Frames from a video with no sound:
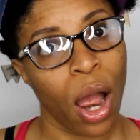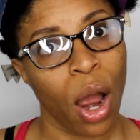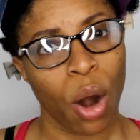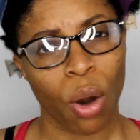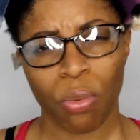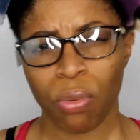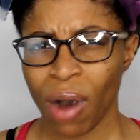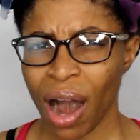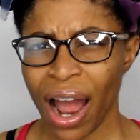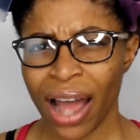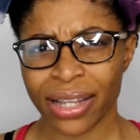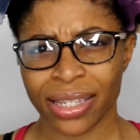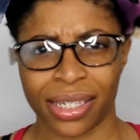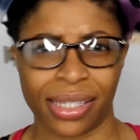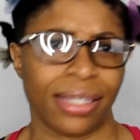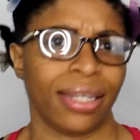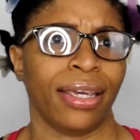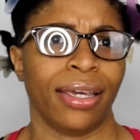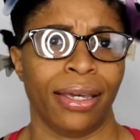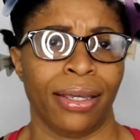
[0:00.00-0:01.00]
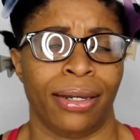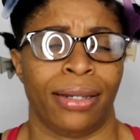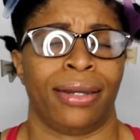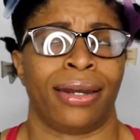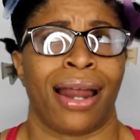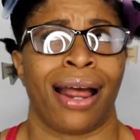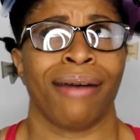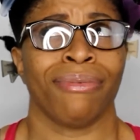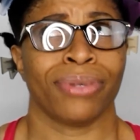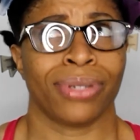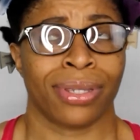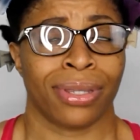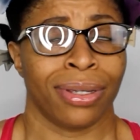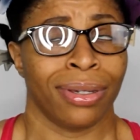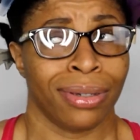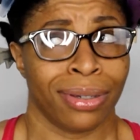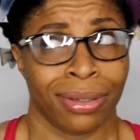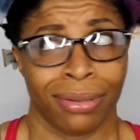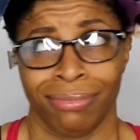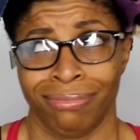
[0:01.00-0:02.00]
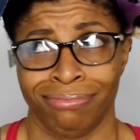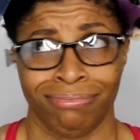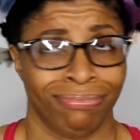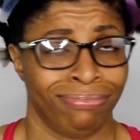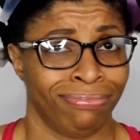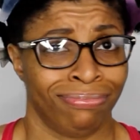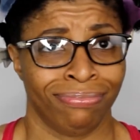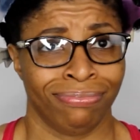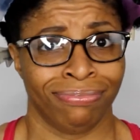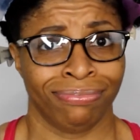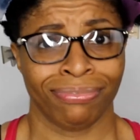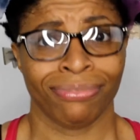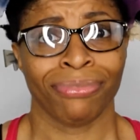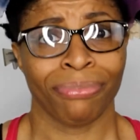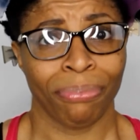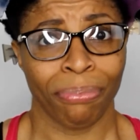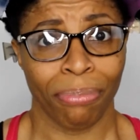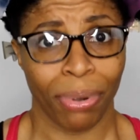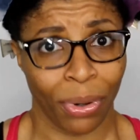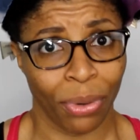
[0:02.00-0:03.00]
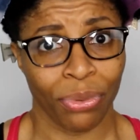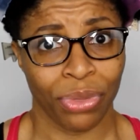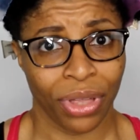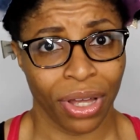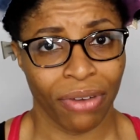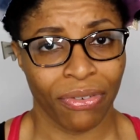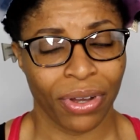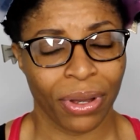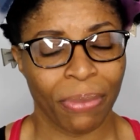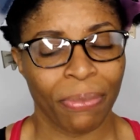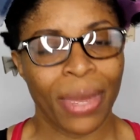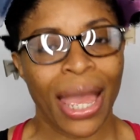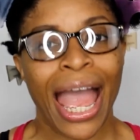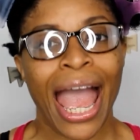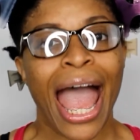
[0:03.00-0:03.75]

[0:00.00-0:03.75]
rod set, and I was thinking both of them.